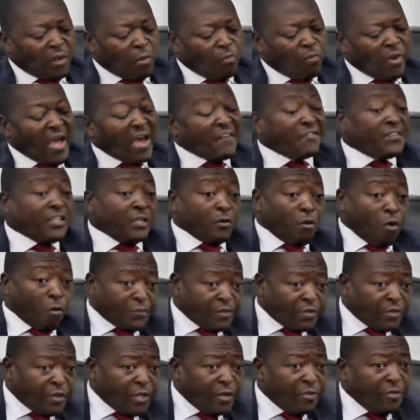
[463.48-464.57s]
we have the
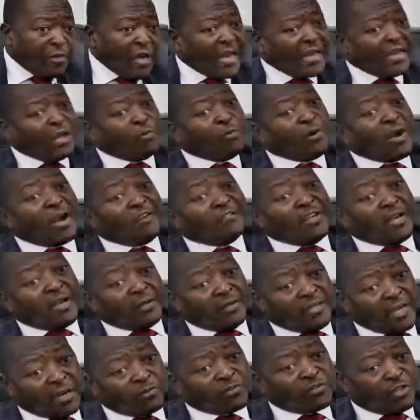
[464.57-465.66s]
upstream and then we have the
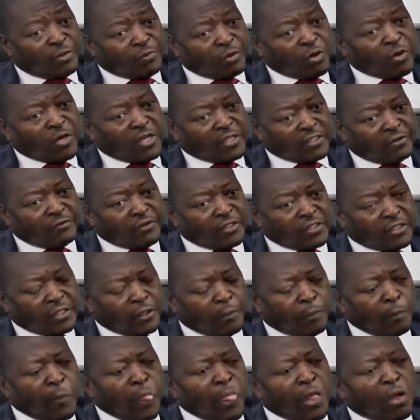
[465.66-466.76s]
downstream
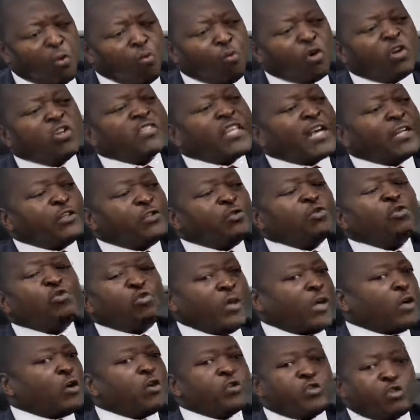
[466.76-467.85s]
connectivity. What does that do
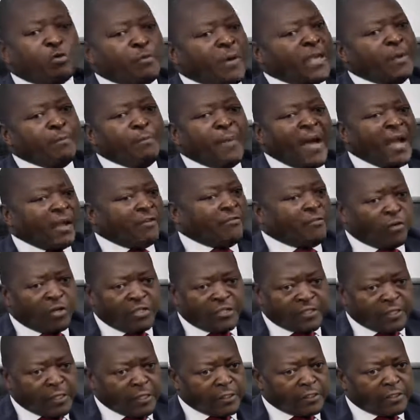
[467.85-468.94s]
to a customer, a bank, for
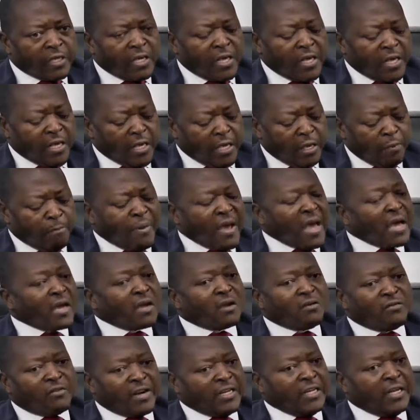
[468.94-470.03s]
instance? A
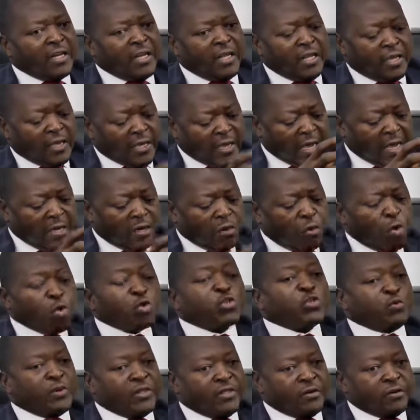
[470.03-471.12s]
bank readily can
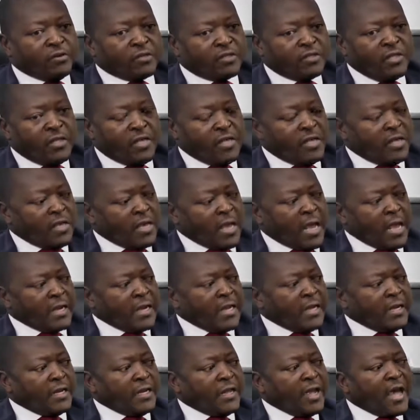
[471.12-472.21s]
host with us, and
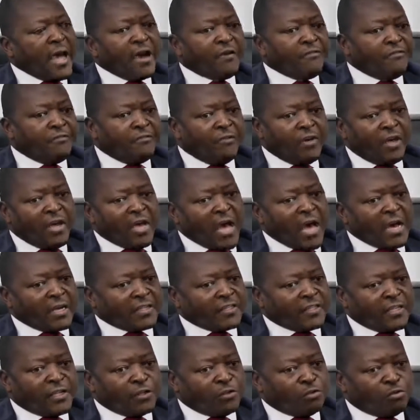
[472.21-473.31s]
then they have
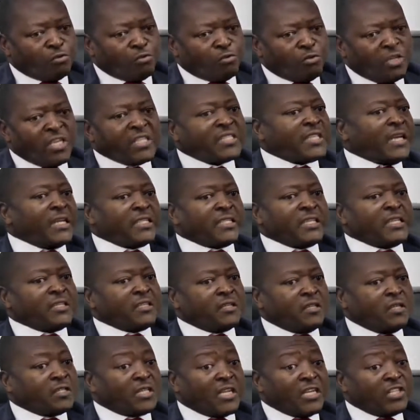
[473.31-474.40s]
access to
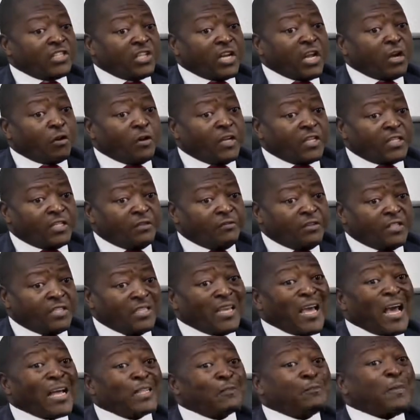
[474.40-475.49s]
international
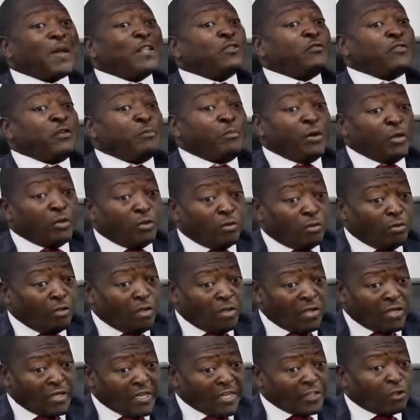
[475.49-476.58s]
connectivity as part of the bundle.
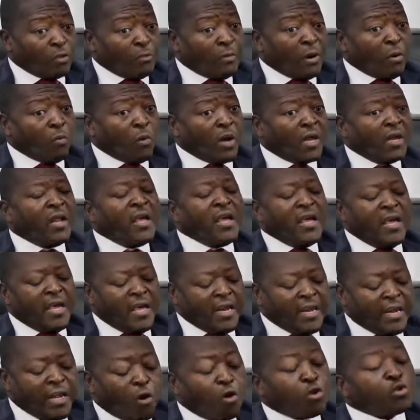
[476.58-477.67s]
That's number one.
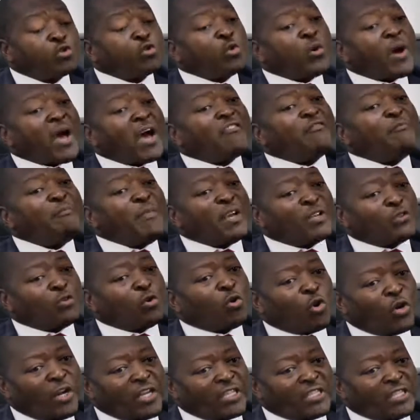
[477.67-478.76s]
They also have metro
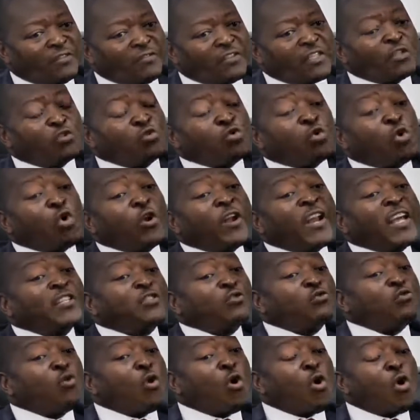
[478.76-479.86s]
connectivity to
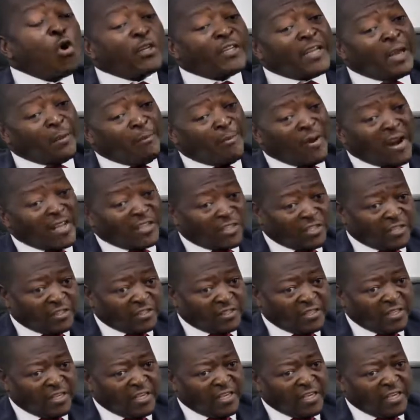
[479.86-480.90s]
connect to all their branches